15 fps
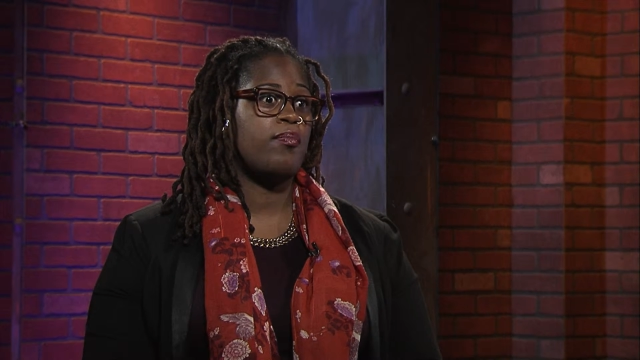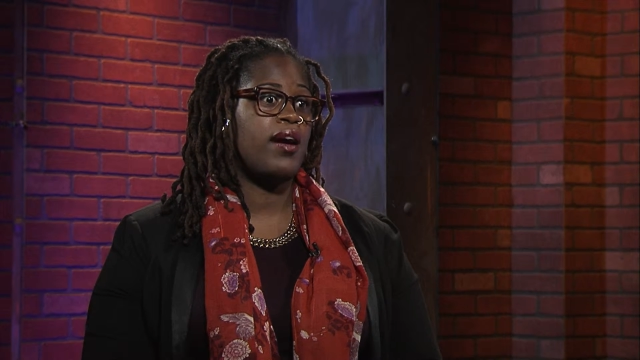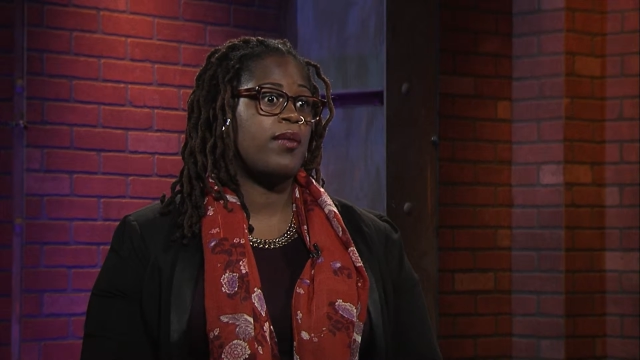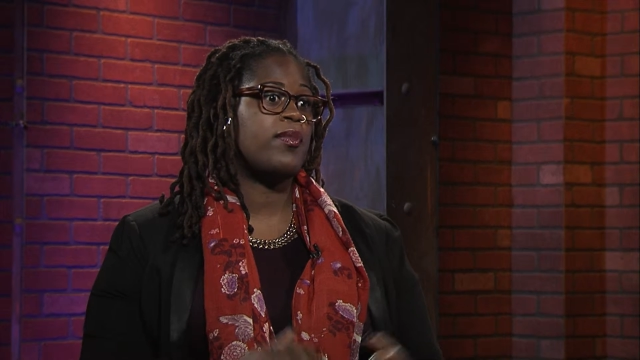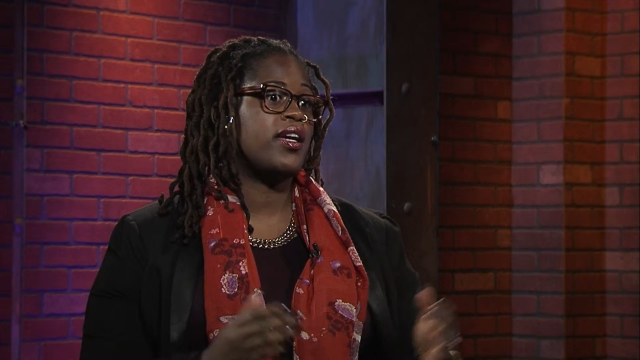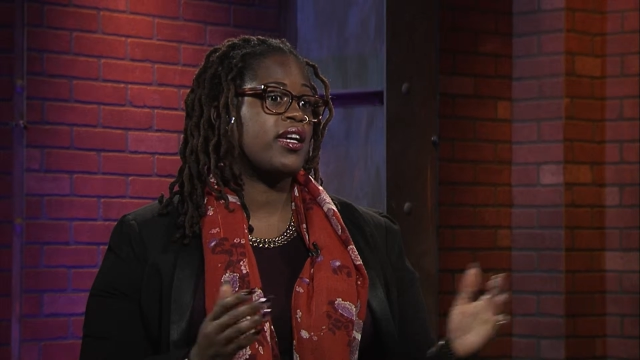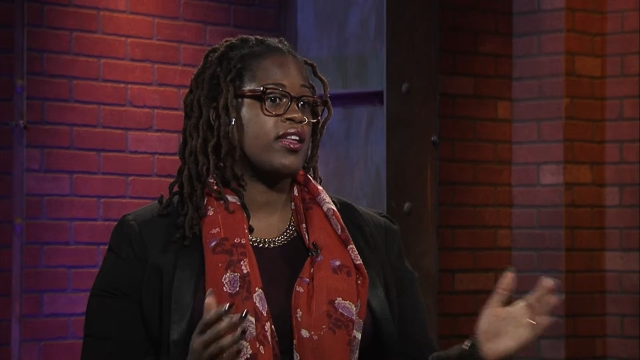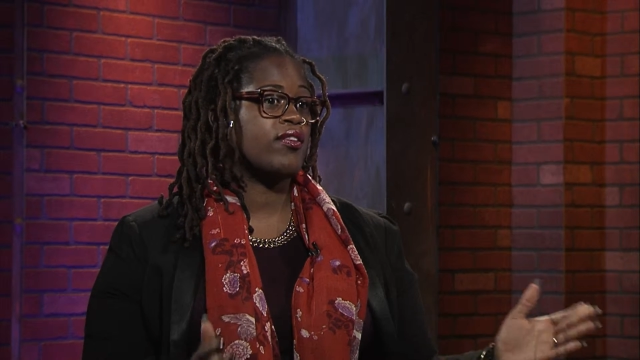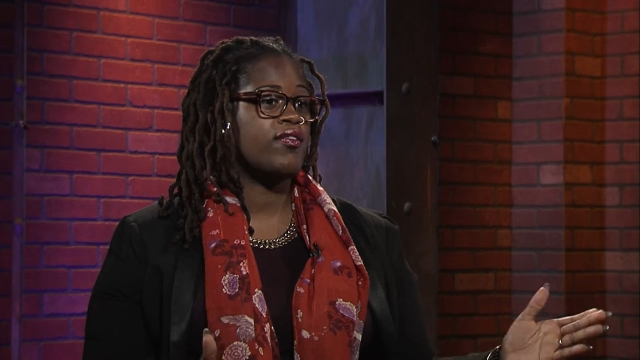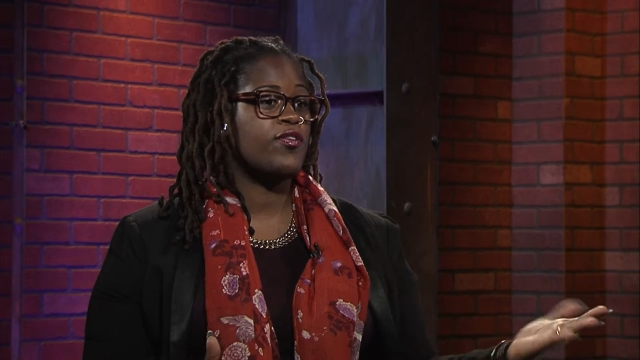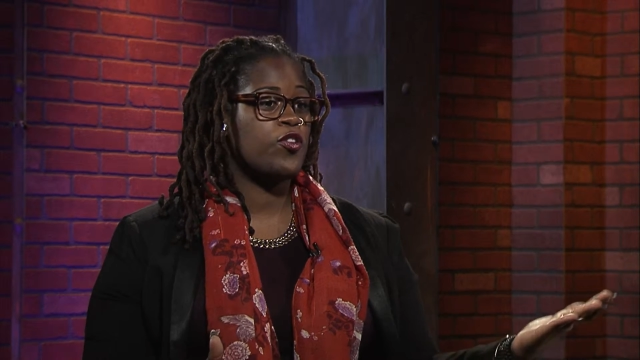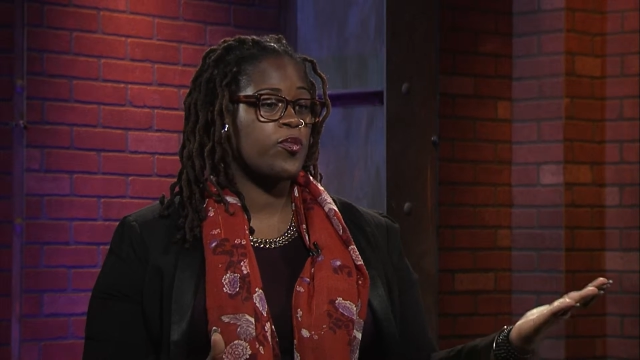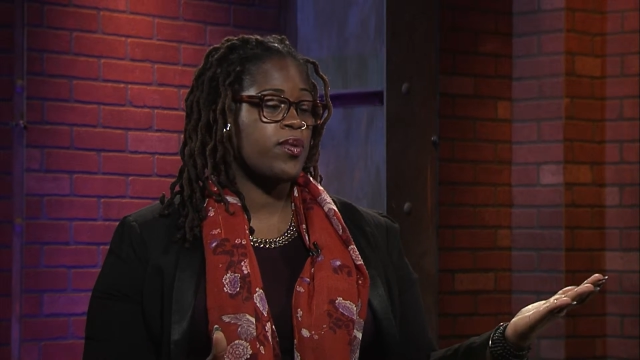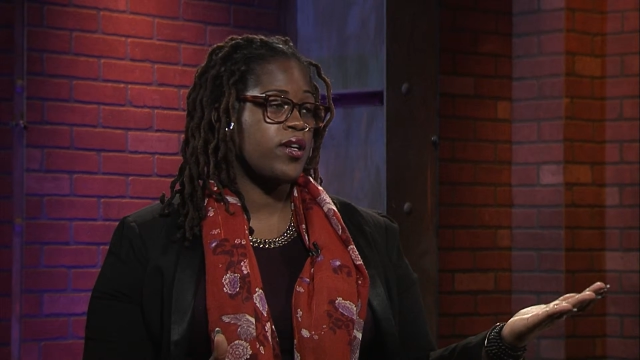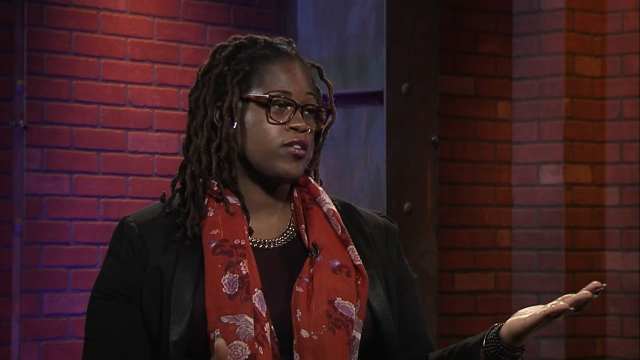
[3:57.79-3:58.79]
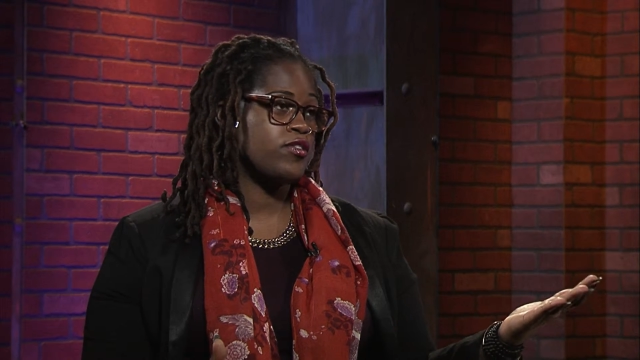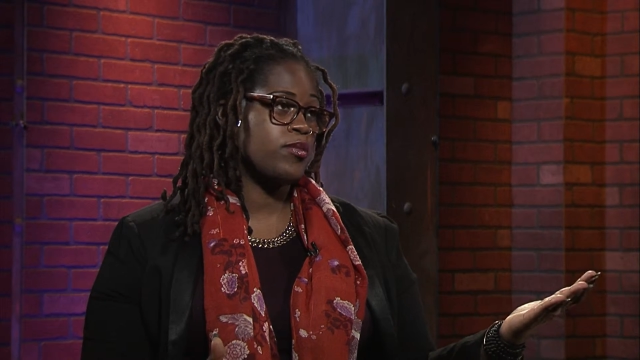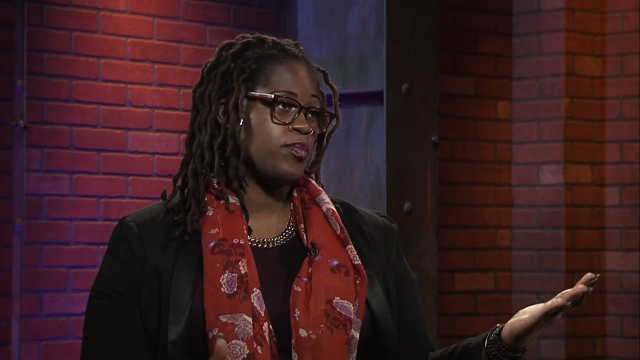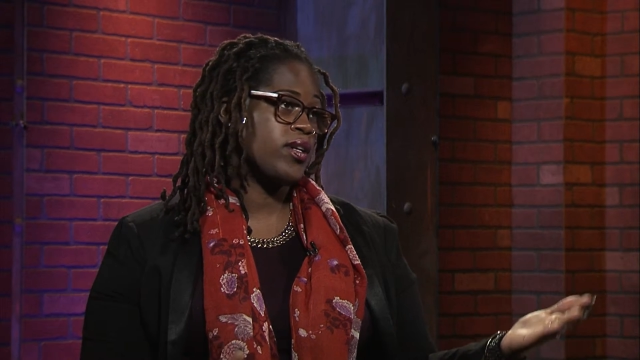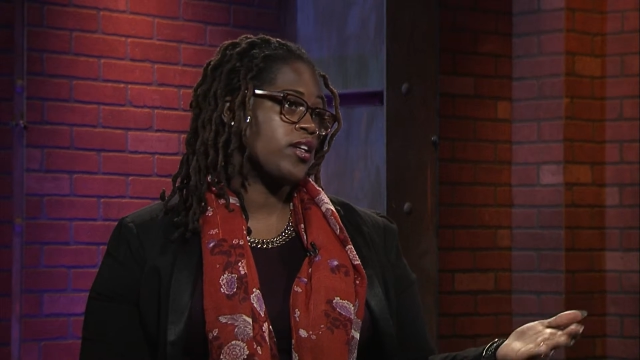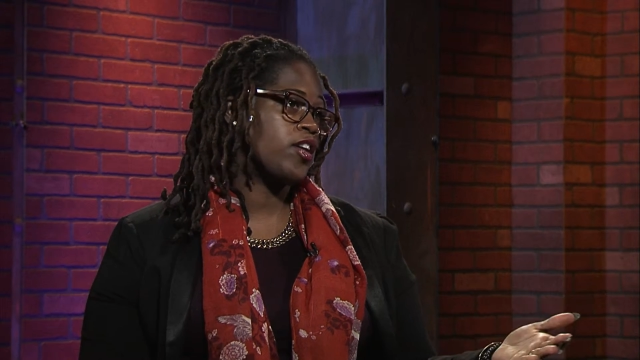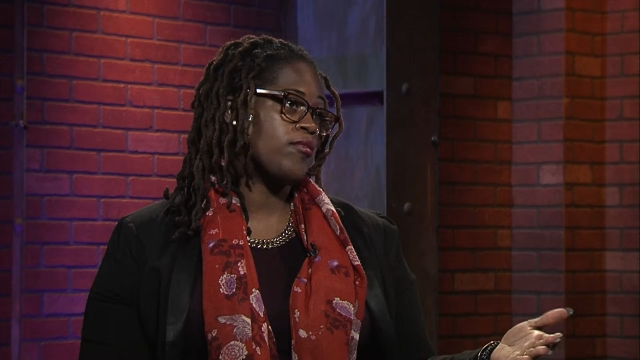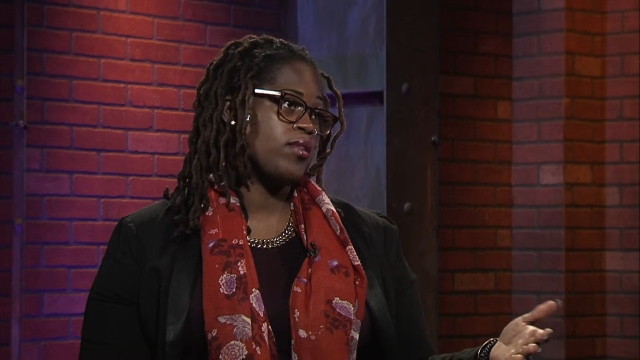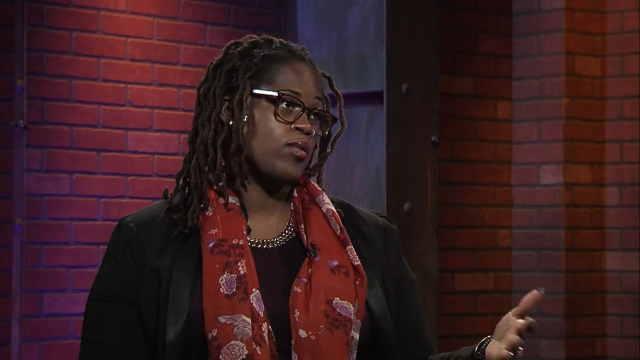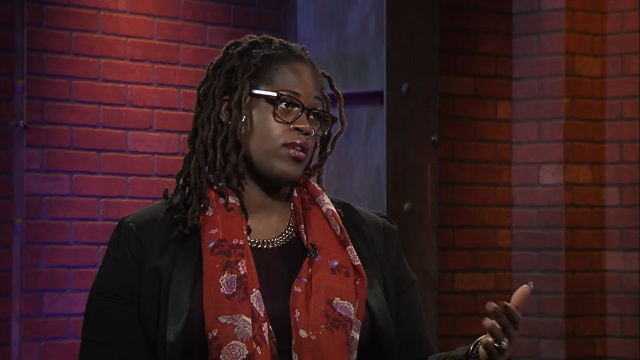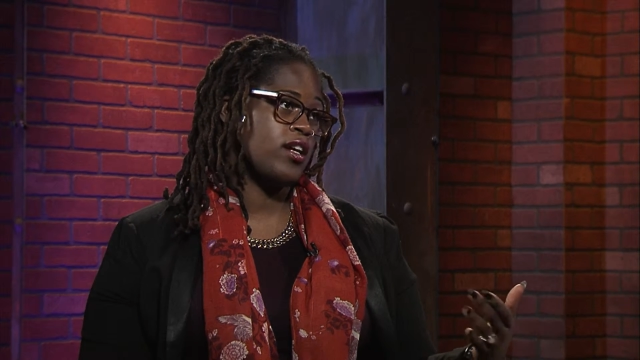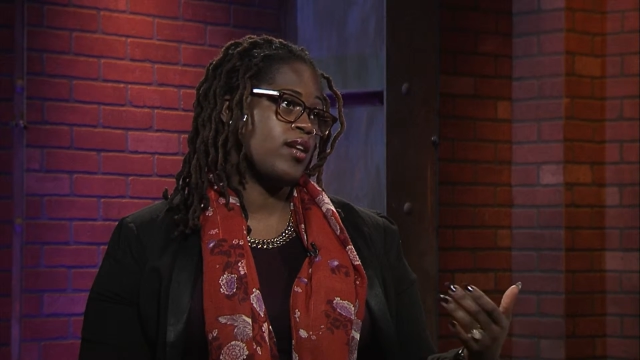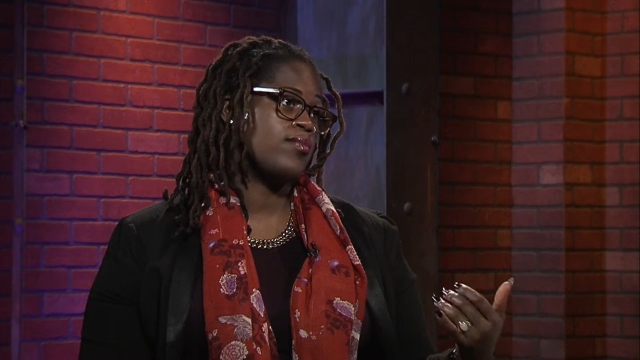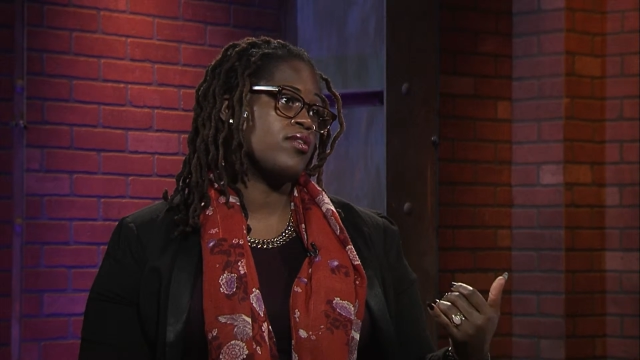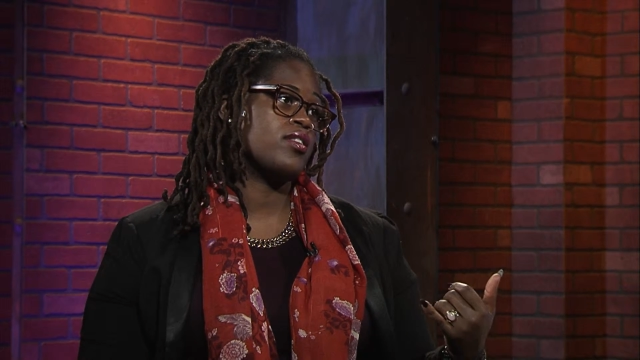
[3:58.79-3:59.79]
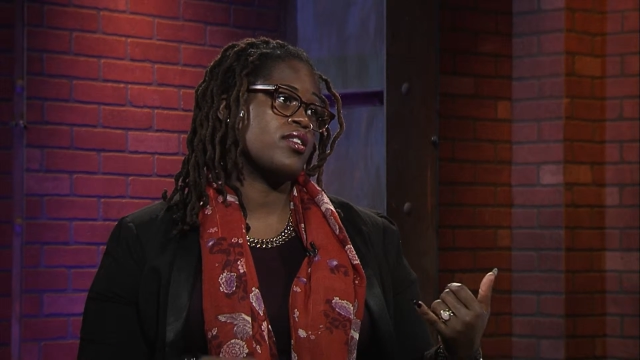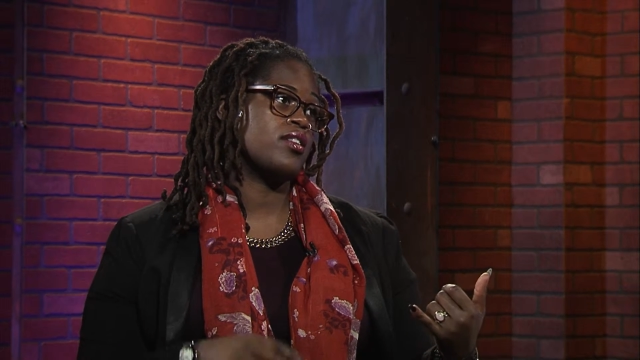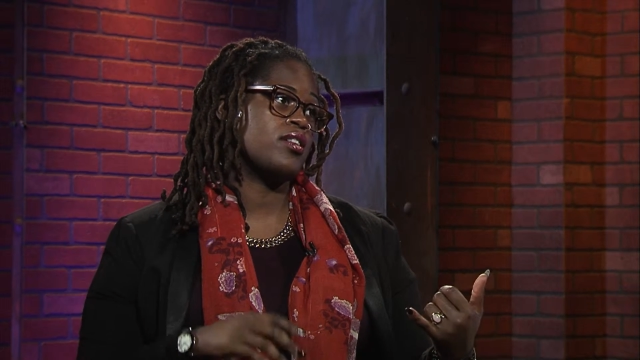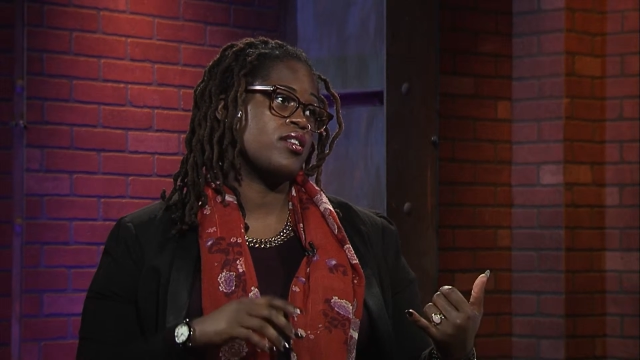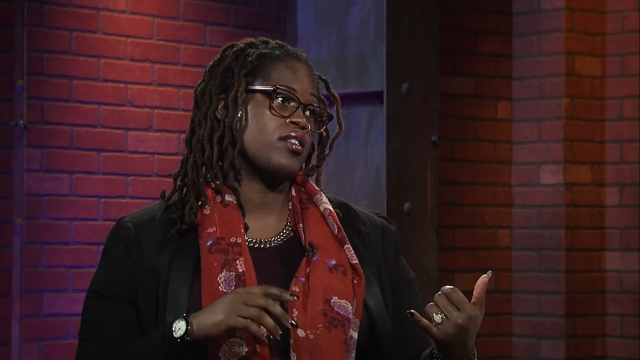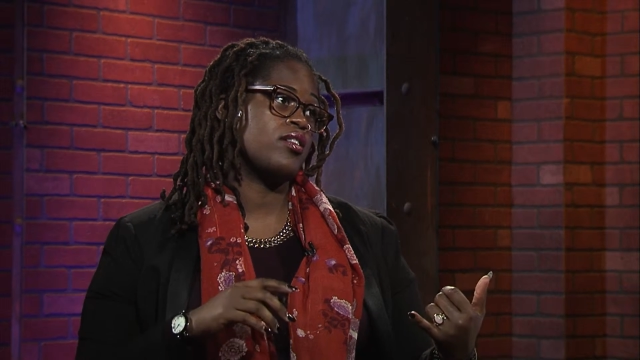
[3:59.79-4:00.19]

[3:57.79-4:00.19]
by making the food pantry bigger, we were able to,